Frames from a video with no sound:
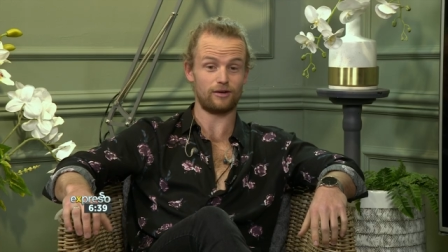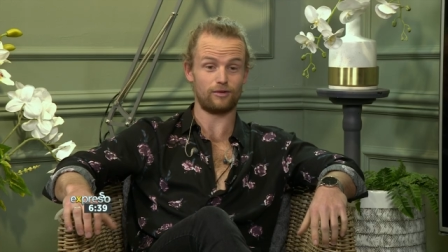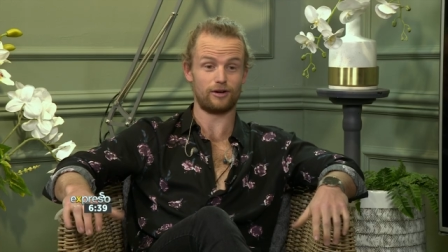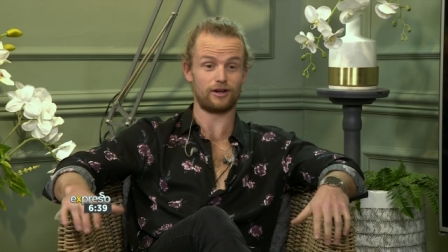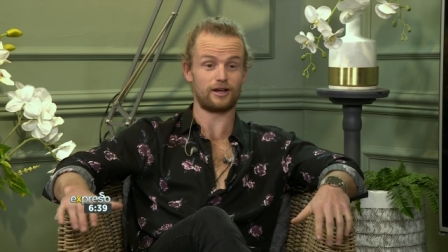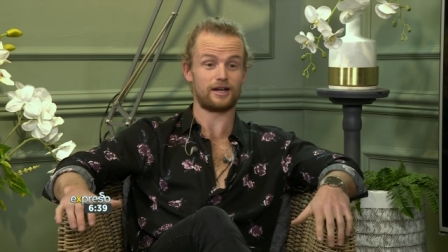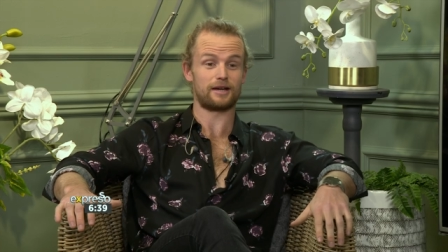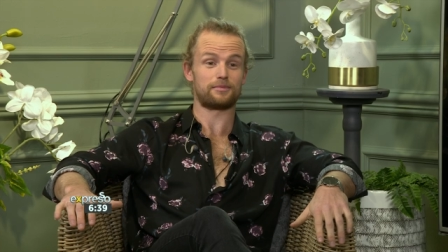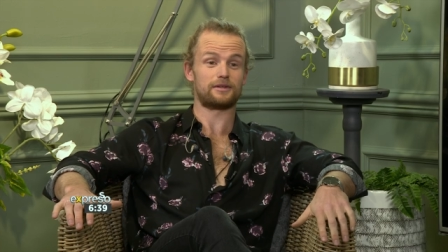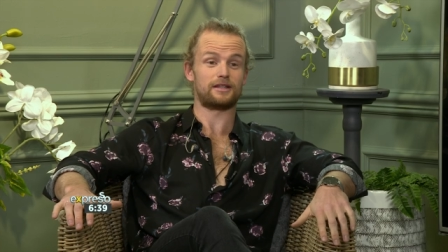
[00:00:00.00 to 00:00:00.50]
you. I
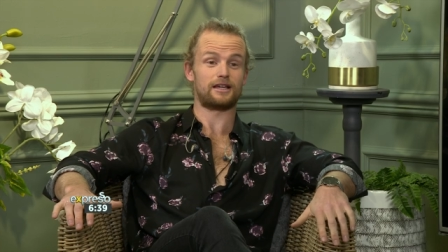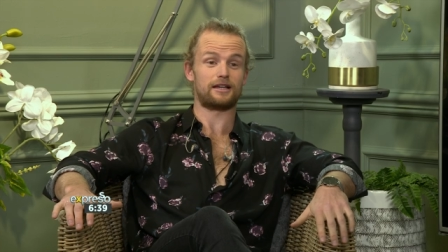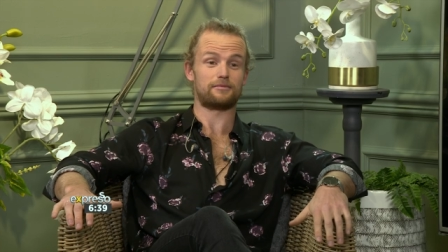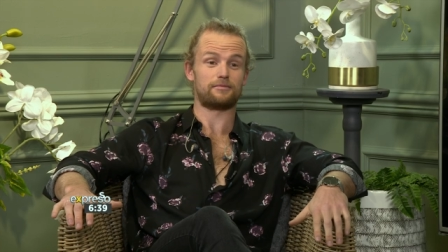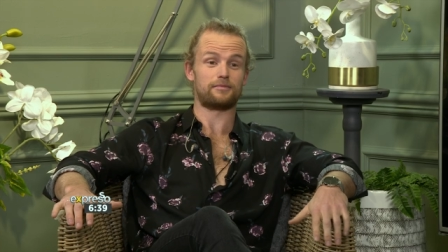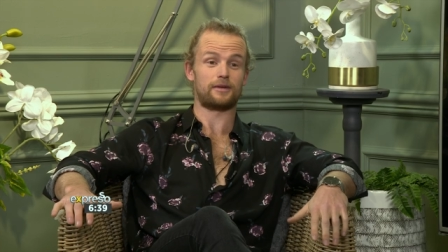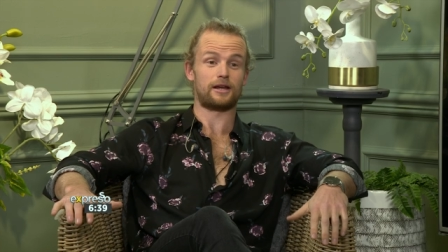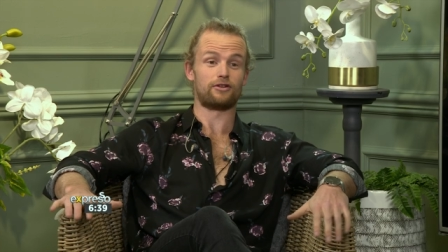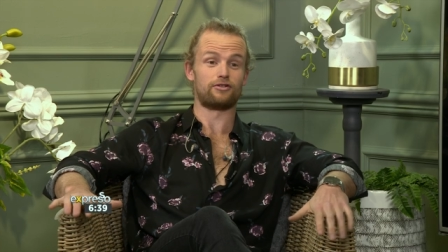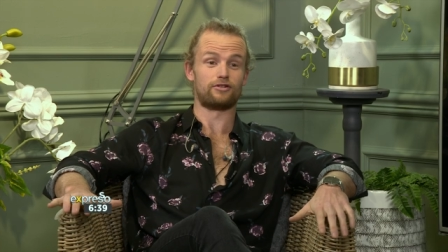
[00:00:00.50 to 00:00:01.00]
woke up in
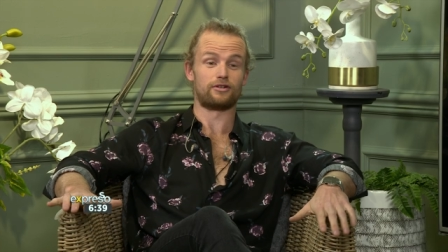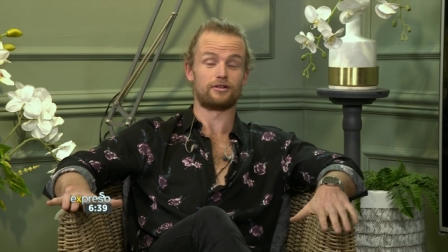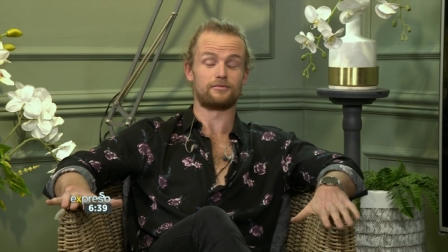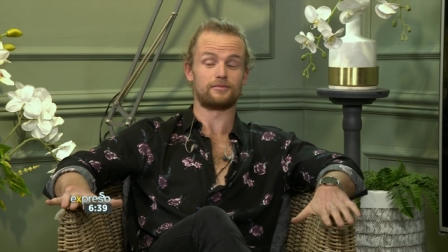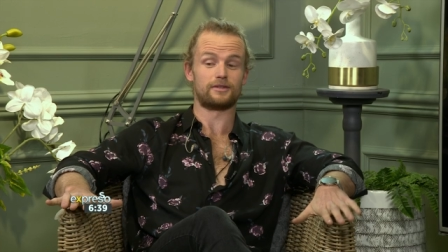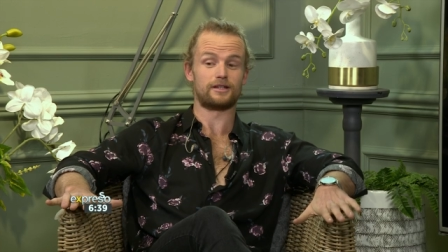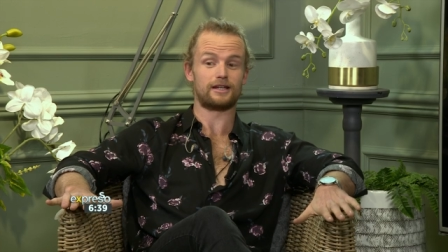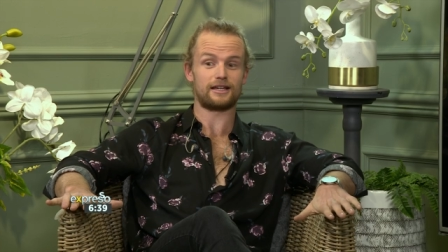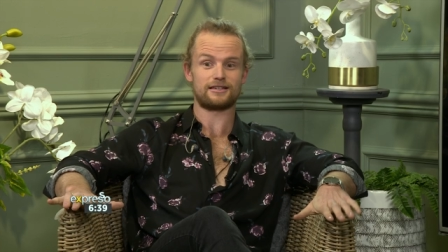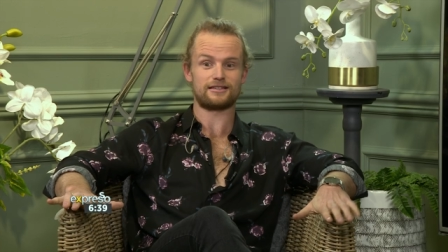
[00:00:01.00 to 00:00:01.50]
that
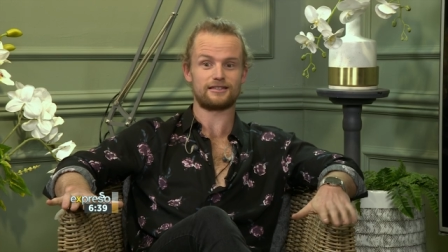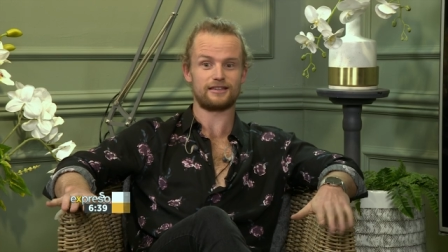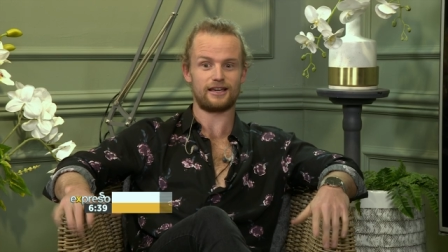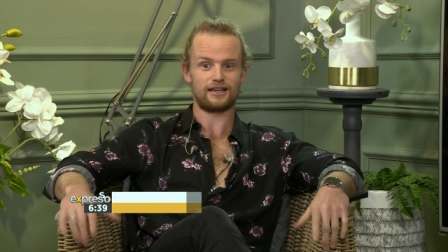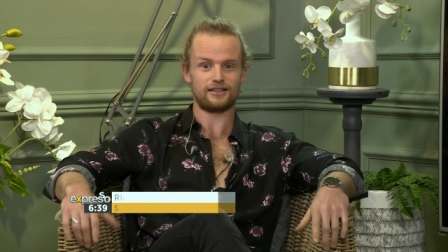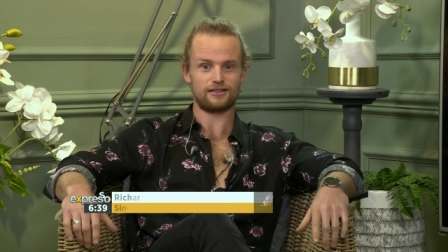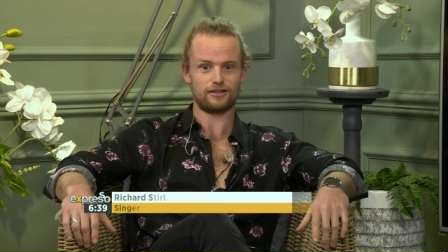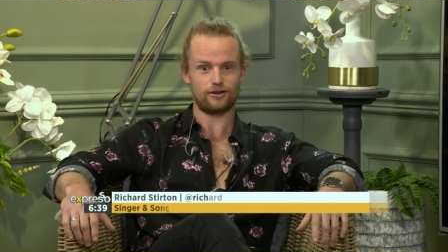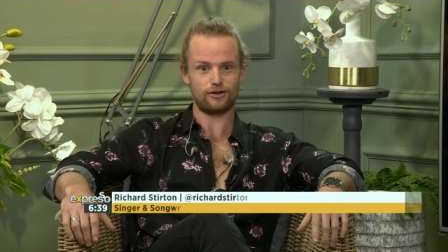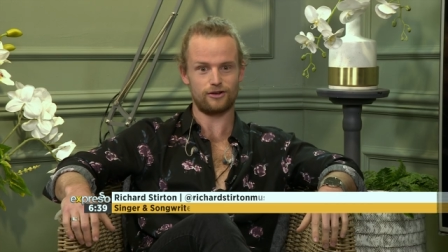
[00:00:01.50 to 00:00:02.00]
bedroom the next
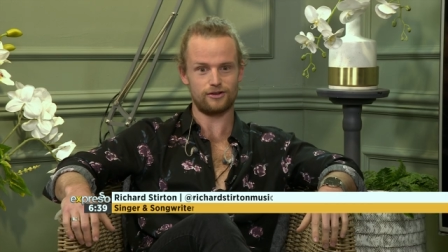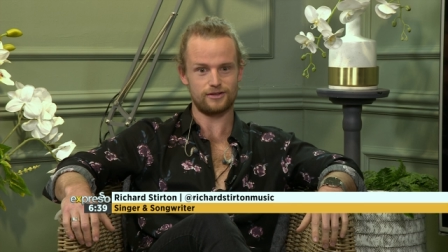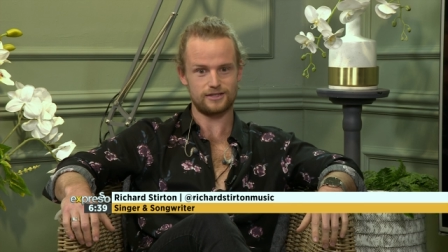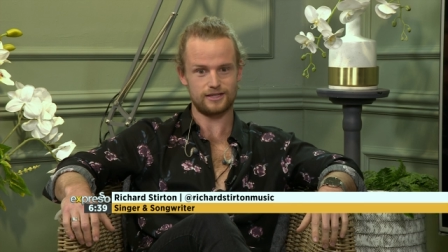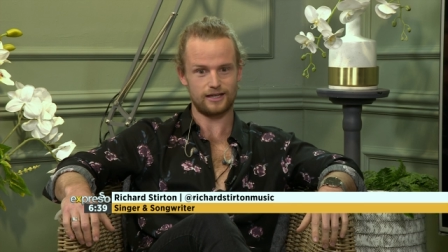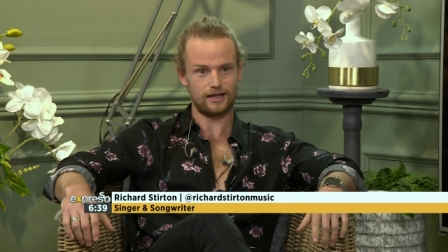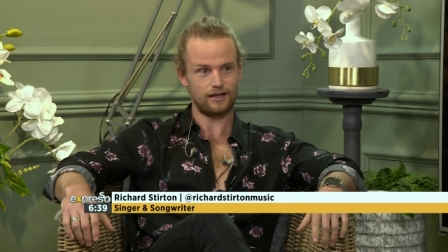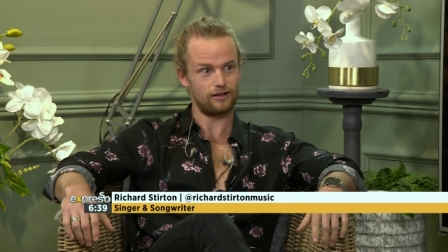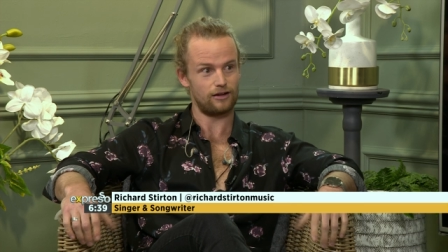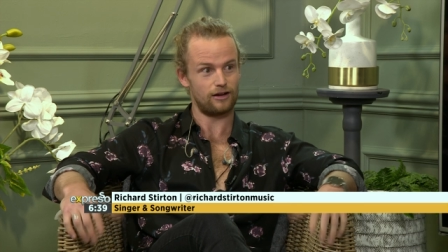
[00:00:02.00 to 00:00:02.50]
day at the
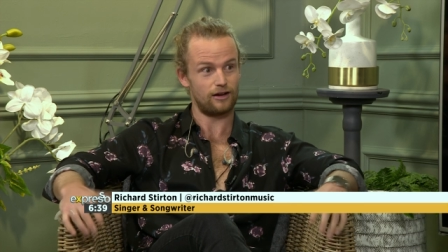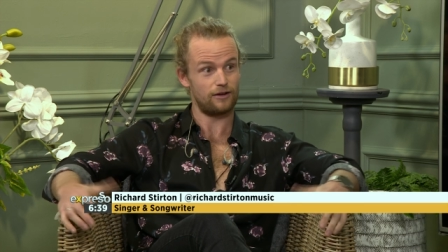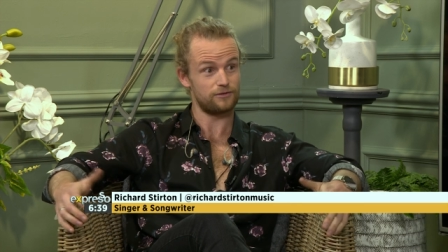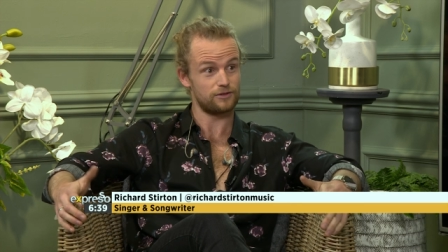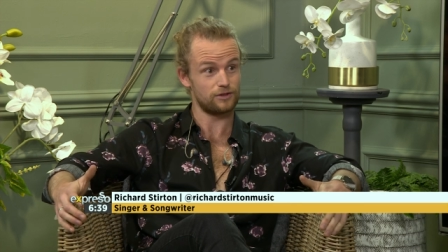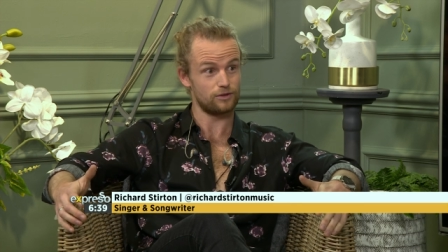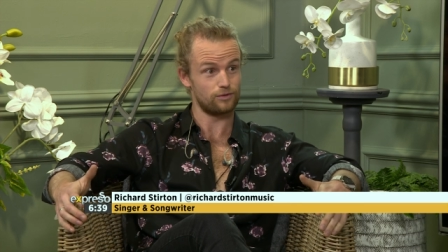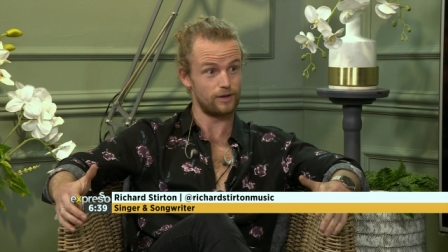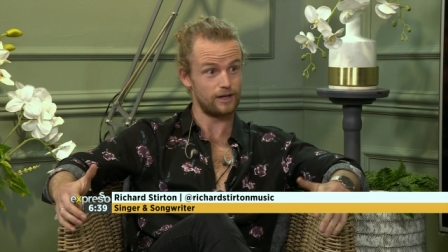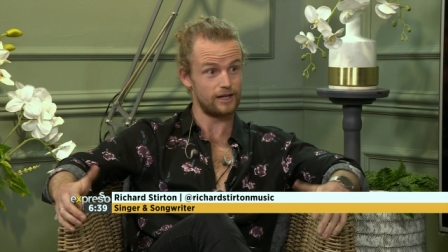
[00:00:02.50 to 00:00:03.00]
hotel
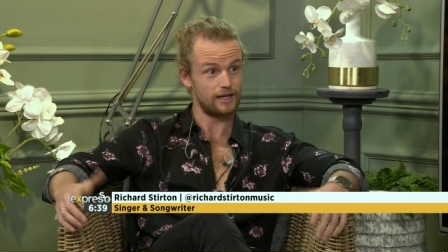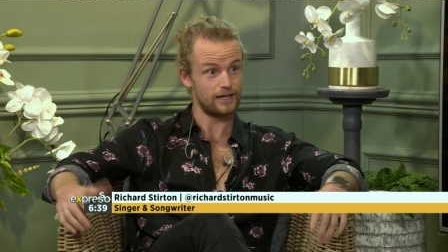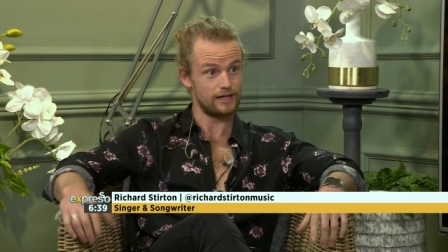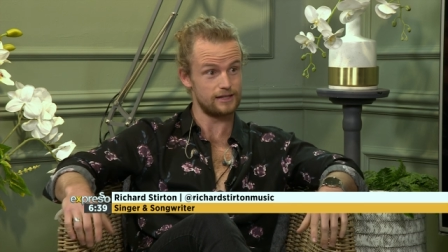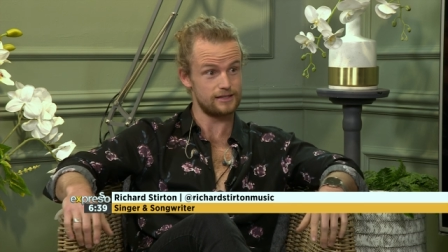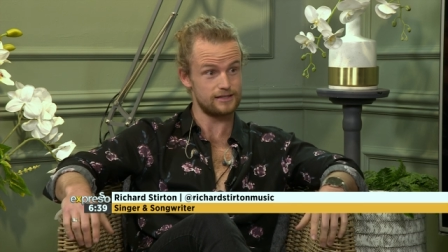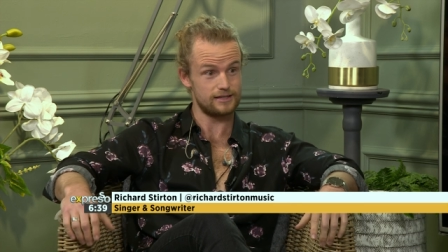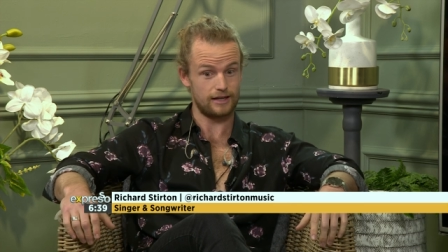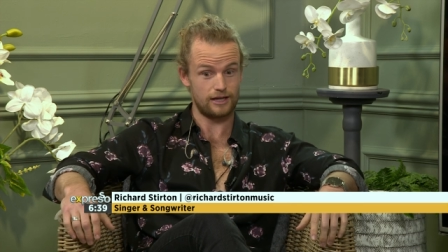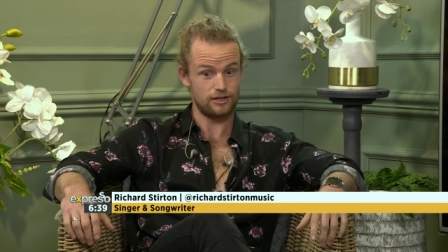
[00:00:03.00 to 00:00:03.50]
after winning
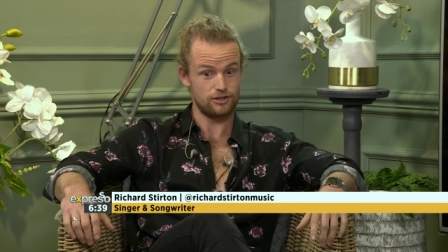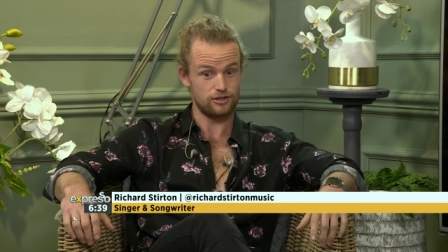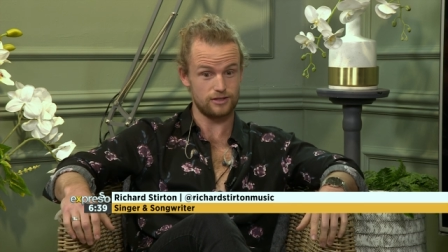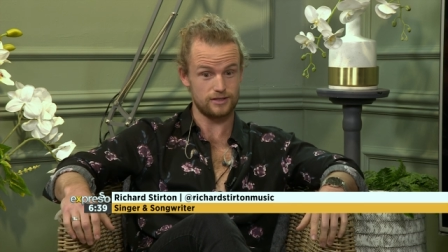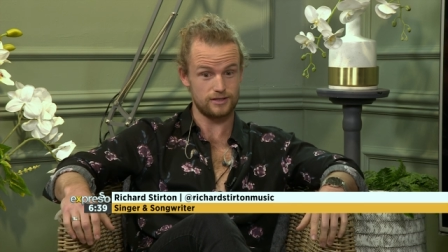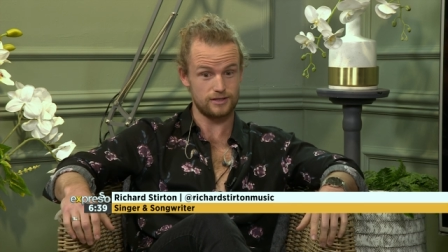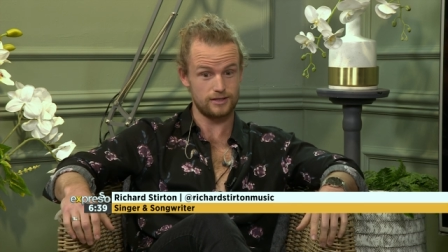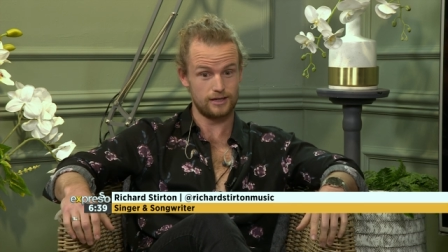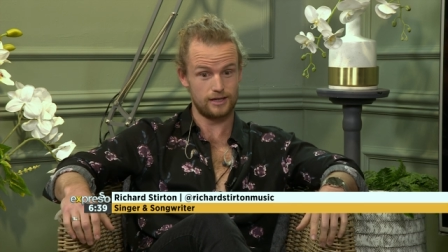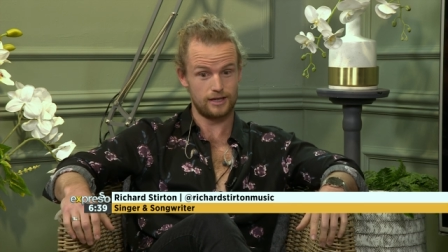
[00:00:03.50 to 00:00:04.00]
it, and I
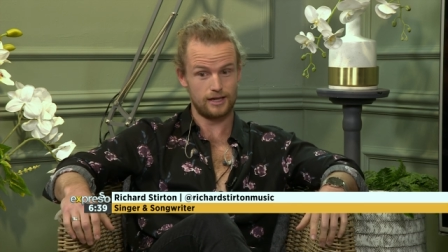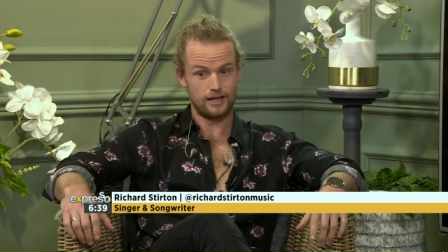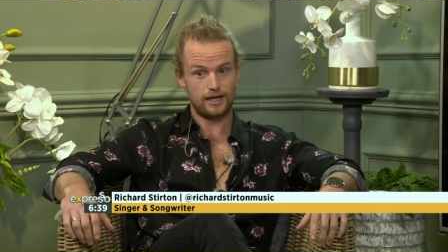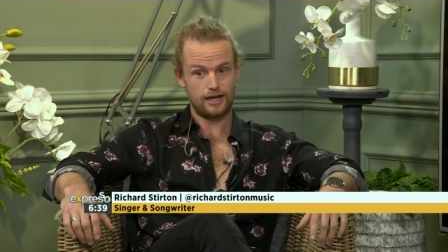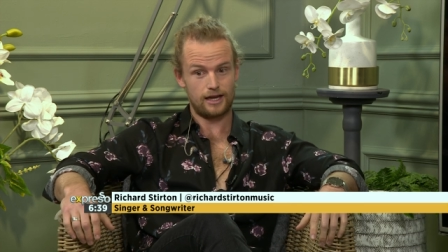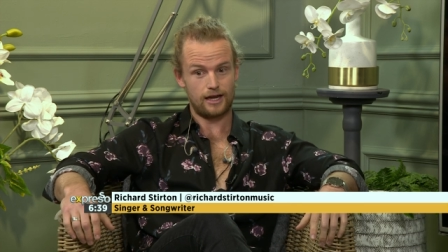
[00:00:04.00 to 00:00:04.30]
just...